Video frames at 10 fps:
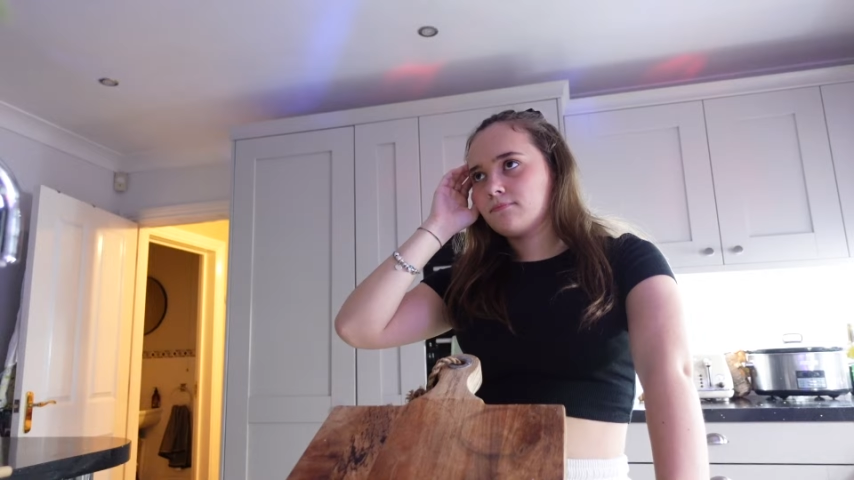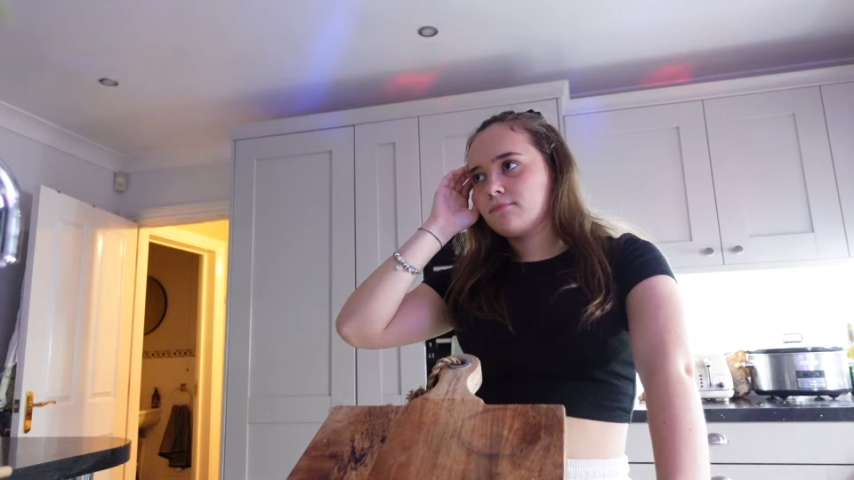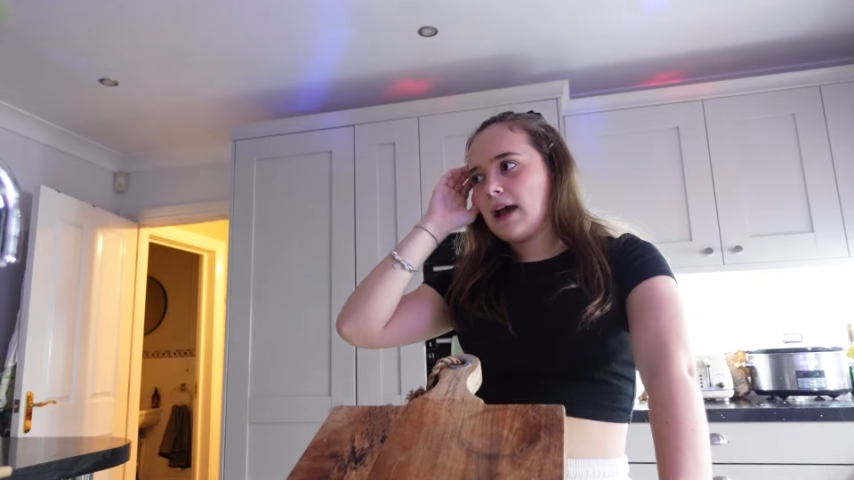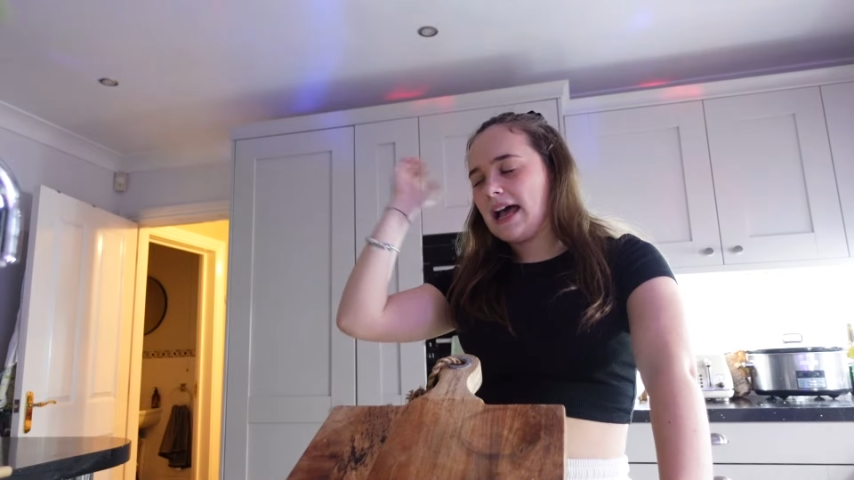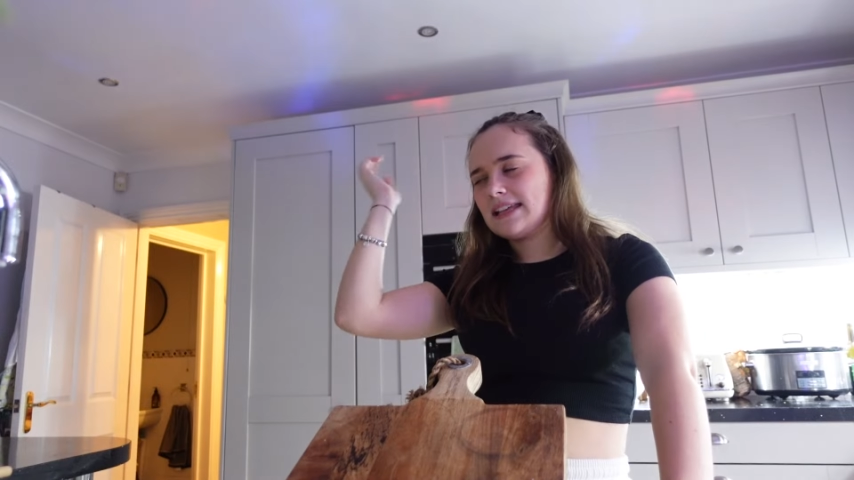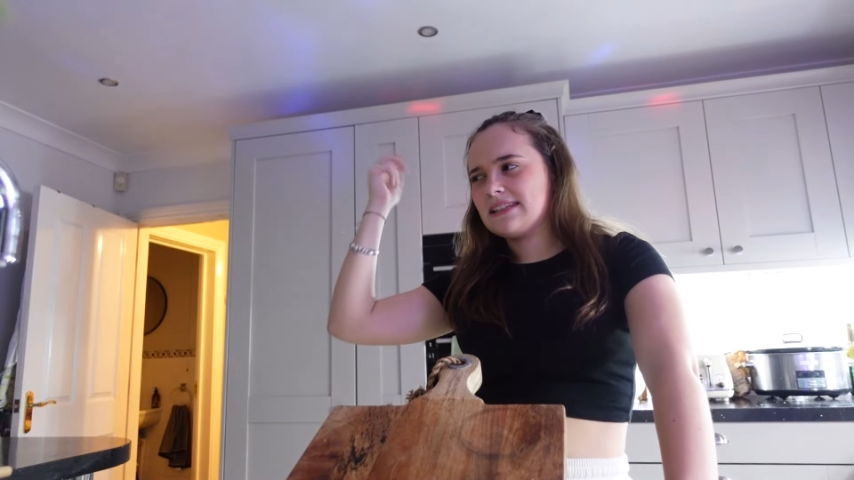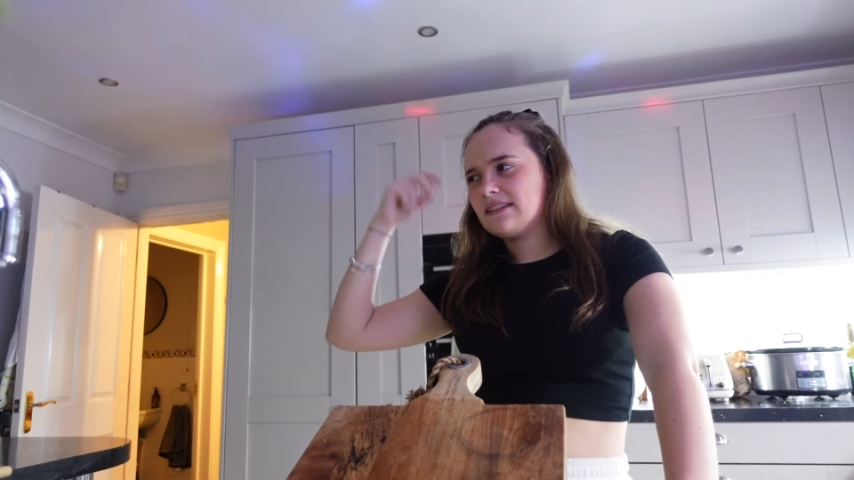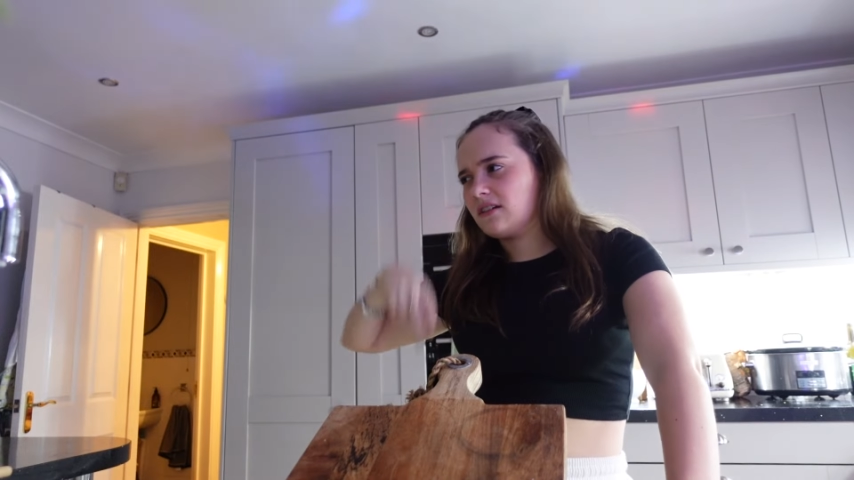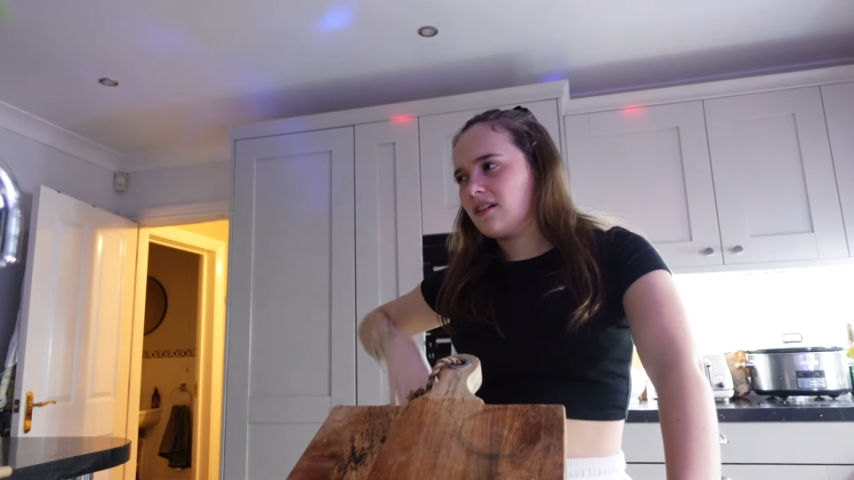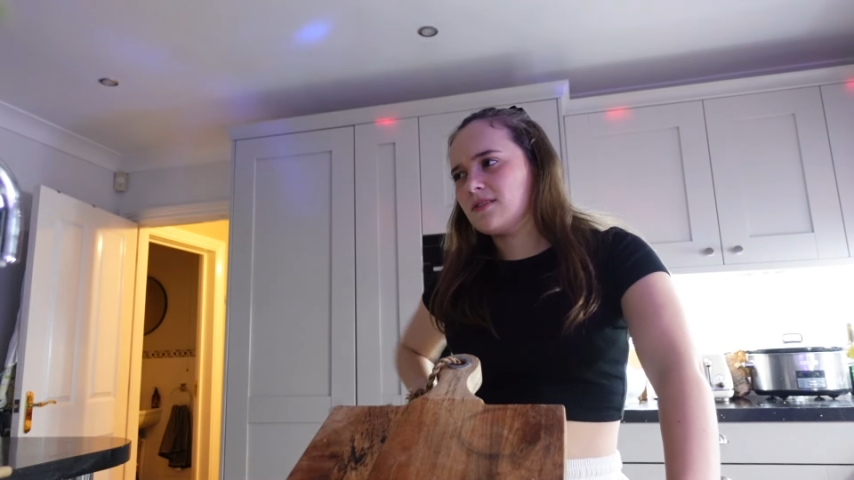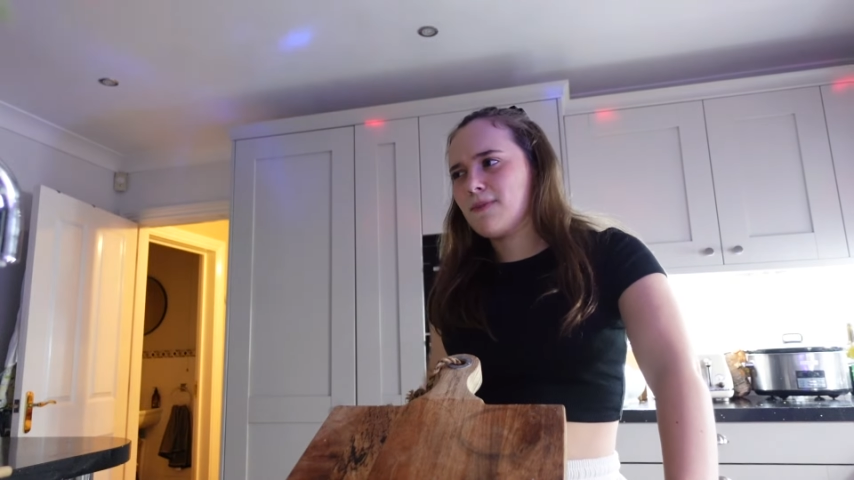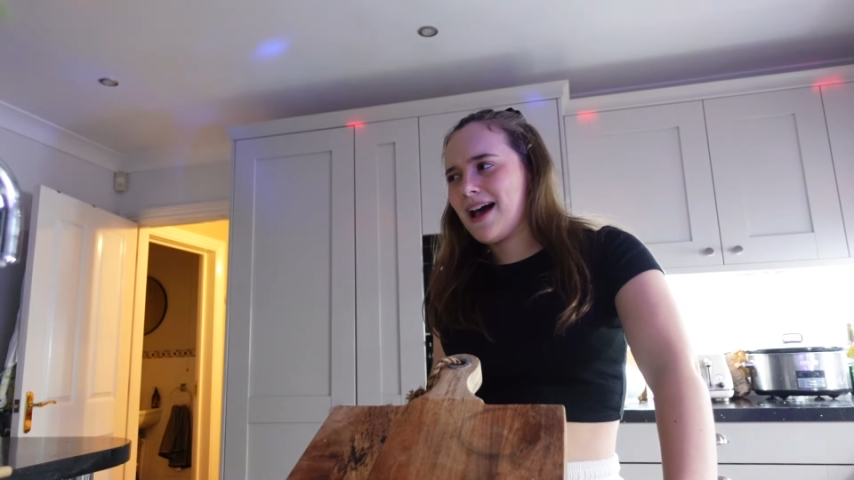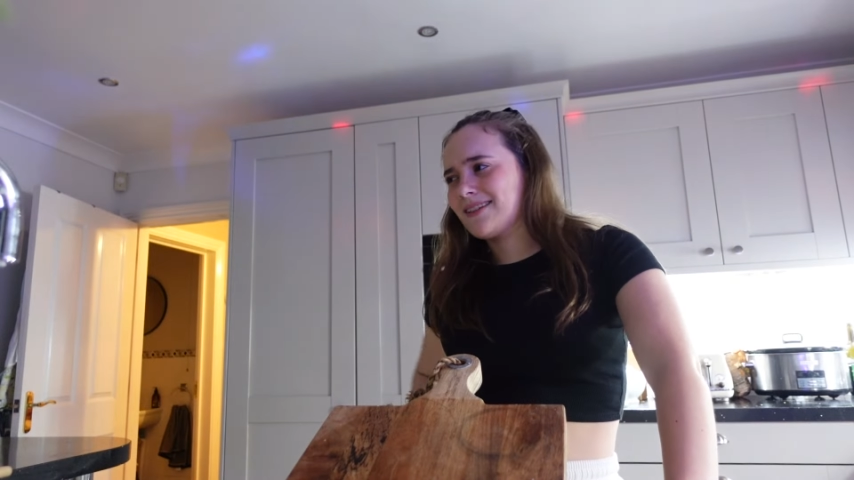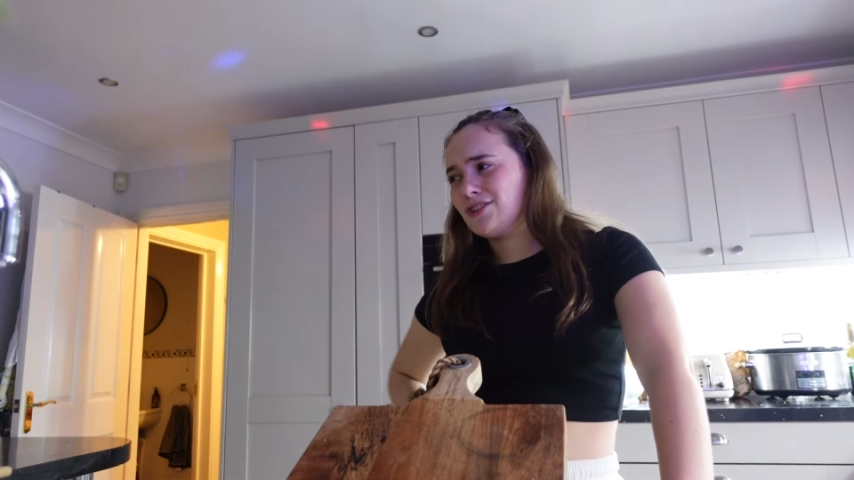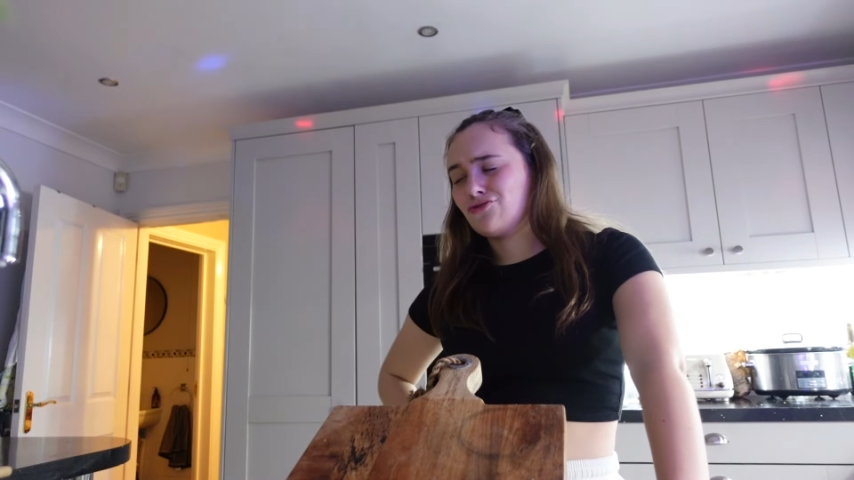pasta because
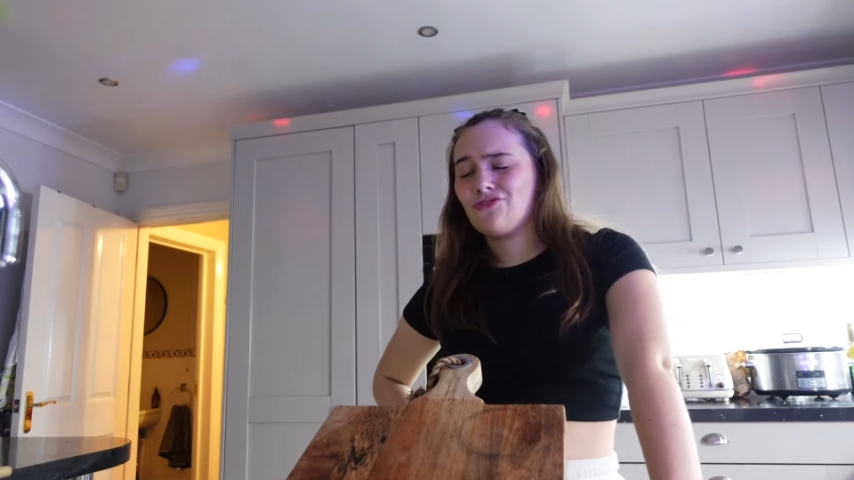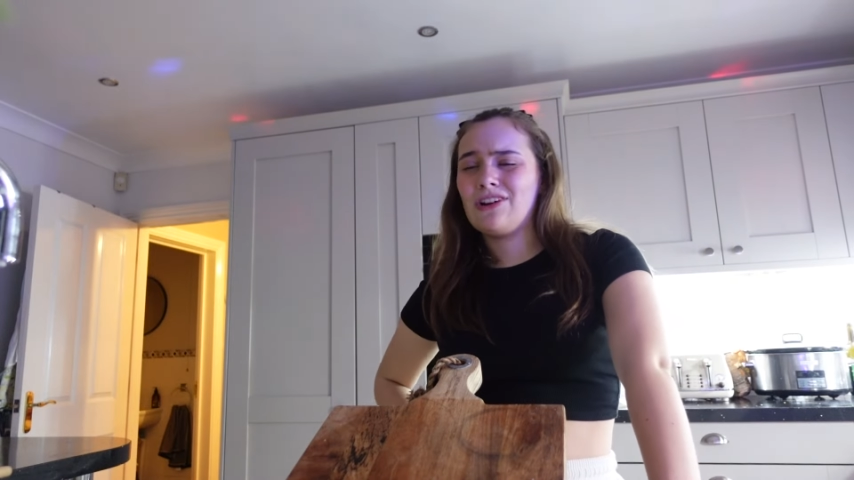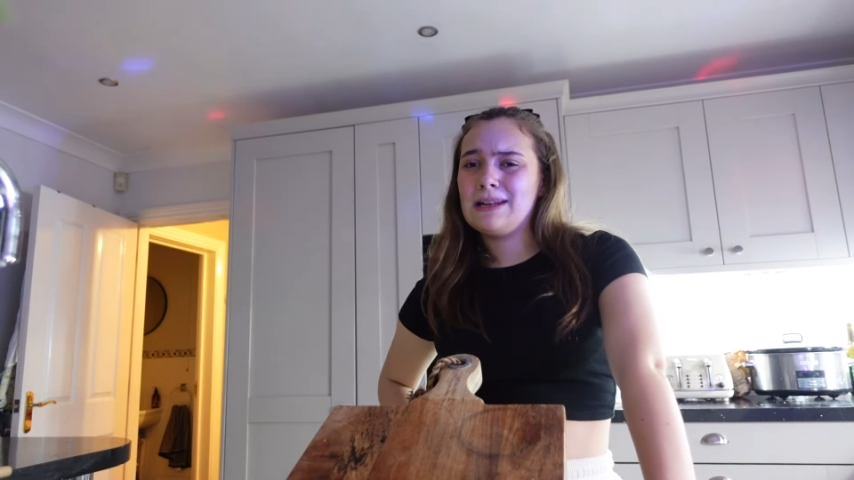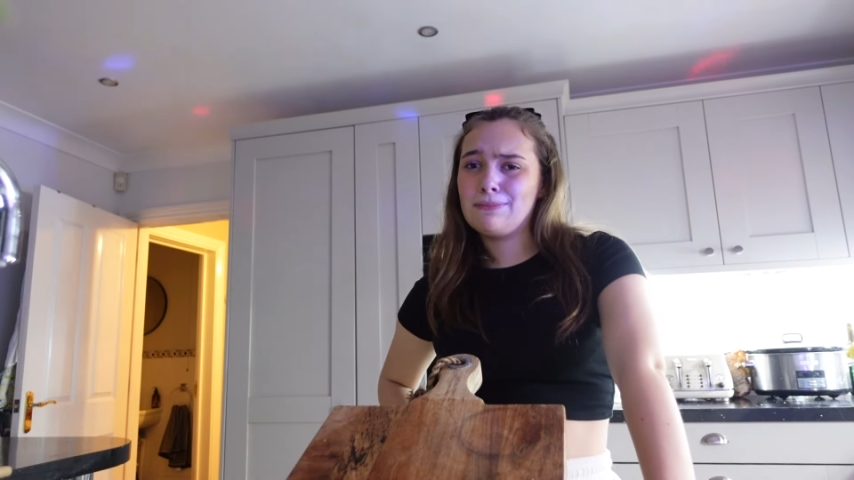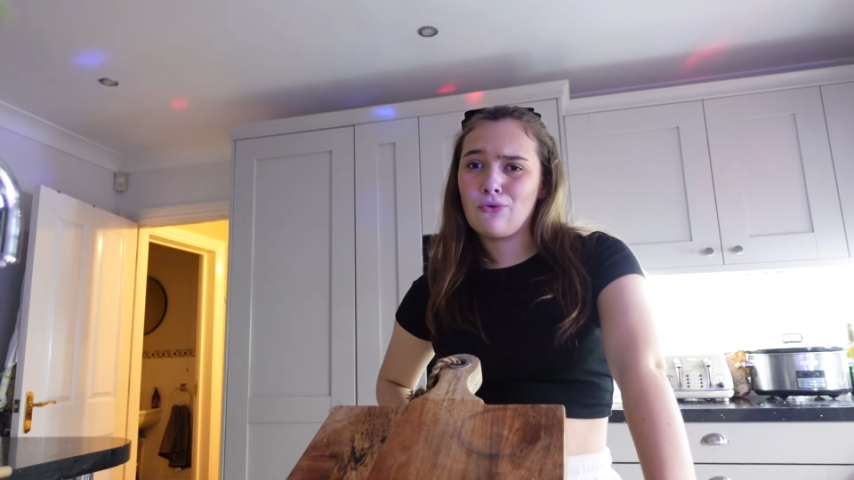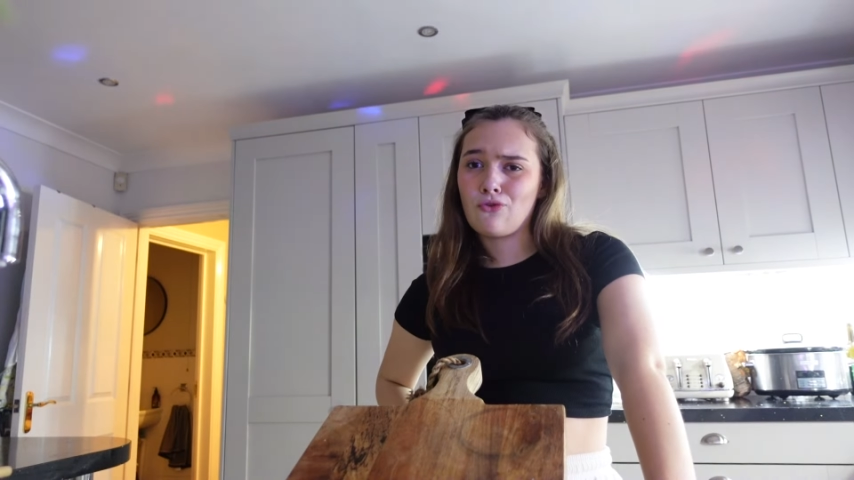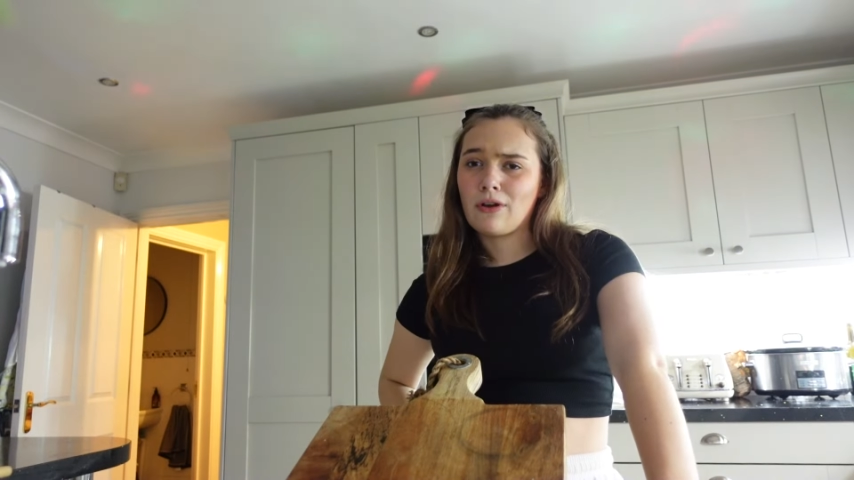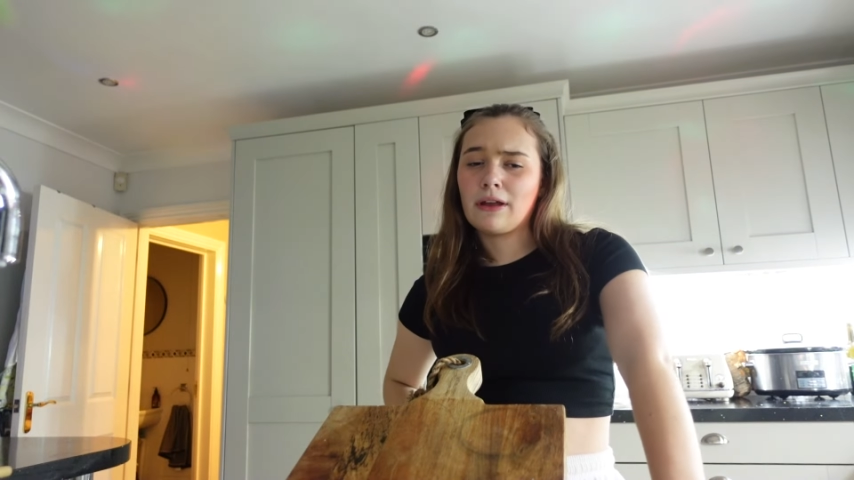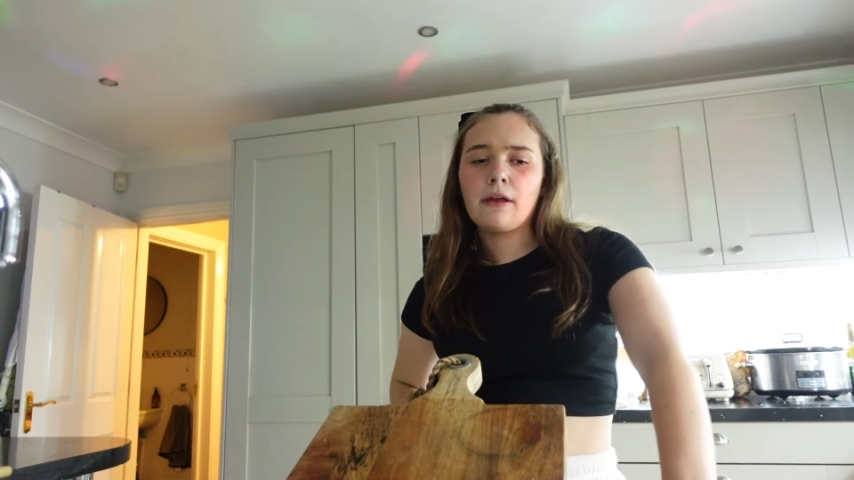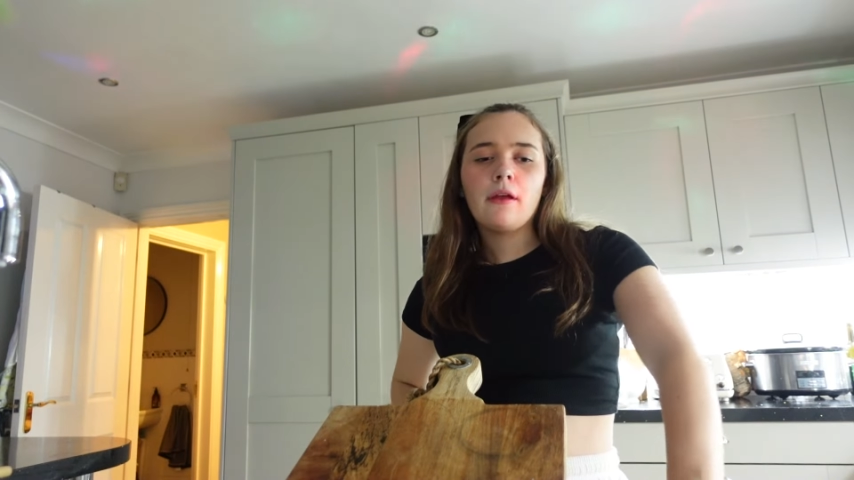pasta's really boring.